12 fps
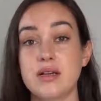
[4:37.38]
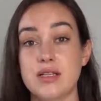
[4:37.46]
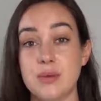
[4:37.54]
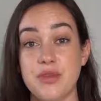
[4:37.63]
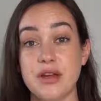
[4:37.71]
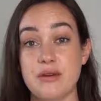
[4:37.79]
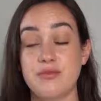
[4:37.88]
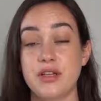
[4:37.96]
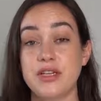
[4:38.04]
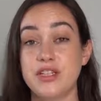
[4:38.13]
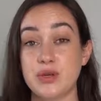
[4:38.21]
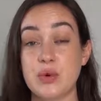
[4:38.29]
Something I
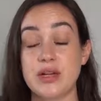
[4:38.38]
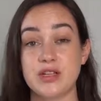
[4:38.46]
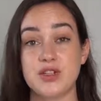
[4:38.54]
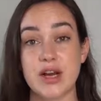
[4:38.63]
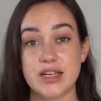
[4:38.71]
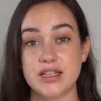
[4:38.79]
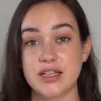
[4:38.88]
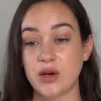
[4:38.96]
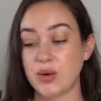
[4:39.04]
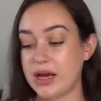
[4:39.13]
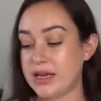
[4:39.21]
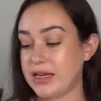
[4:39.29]
really do want to stress
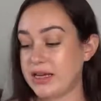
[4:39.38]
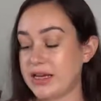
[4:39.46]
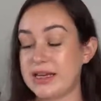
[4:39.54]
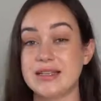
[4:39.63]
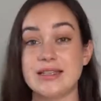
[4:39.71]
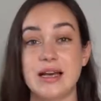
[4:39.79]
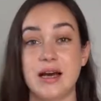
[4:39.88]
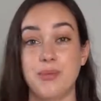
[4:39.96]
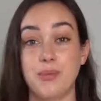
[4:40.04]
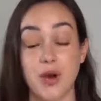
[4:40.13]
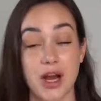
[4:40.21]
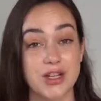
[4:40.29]
though, it is
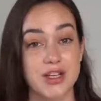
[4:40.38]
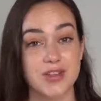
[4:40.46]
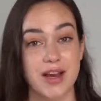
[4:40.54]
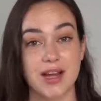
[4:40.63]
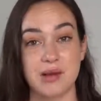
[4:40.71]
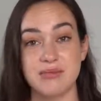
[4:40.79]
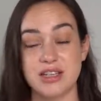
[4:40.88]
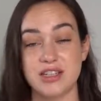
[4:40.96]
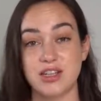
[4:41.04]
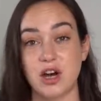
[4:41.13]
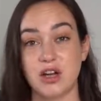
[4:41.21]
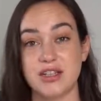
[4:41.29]
a brush that comes
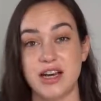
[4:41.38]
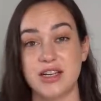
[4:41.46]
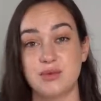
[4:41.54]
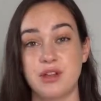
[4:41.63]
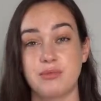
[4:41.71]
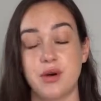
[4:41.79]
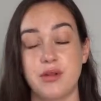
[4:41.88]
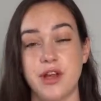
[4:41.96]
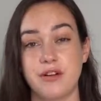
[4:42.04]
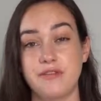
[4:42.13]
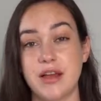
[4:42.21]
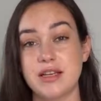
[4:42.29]
into contact with both
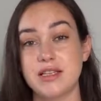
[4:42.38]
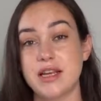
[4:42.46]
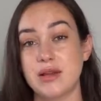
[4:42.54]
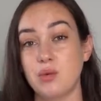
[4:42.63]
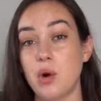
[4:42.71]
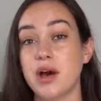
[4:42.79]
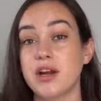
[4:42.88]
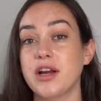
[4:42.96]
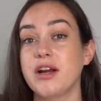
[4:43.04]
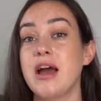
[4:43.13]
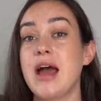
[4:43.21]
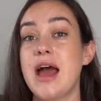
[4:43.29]
your face and
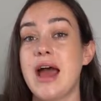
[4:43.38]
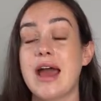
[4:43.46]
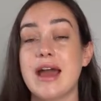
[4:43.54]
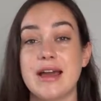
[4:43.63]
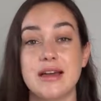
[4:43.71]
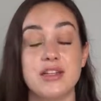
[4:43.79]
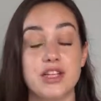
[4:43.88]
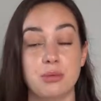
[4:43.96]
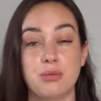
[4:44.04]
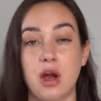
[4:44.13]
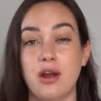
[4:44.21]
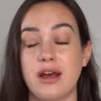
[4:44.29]
water, and
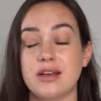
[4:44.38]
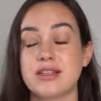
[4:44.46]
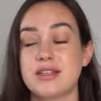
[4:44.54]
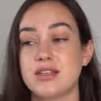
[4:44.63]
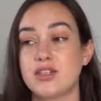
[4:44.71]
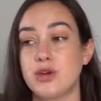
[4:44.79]
your products.